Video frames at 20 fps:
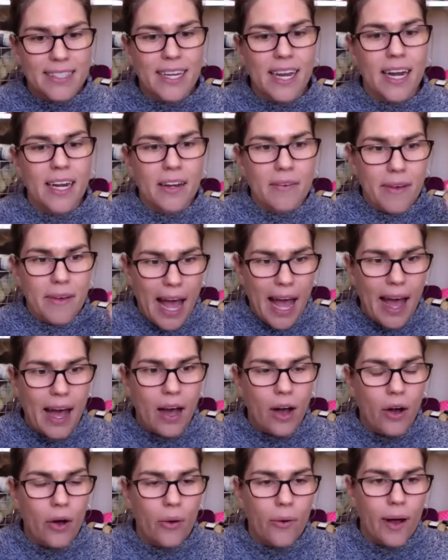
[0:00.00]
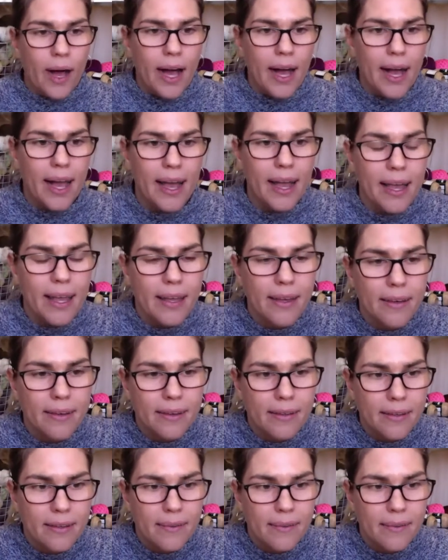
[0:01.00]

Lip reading: kind of how I